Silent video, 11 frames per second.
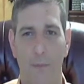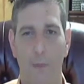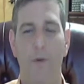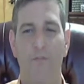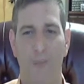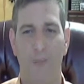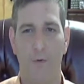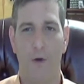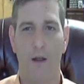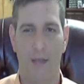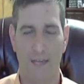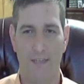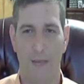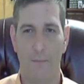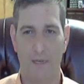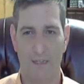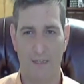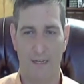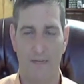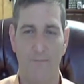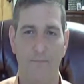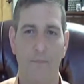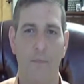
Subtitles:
member FINRA, SIPC.